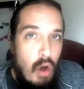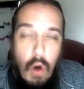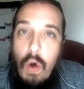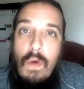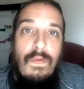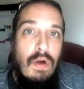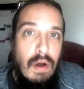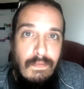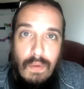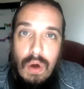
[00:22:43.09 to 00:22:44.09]

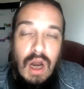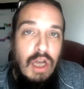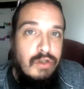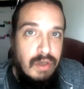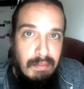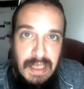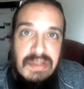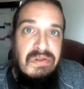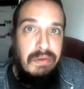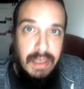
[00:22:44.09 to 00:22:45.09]
over 400
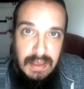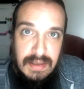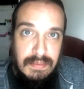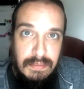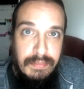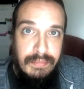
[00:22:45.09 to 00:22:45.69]
mysteries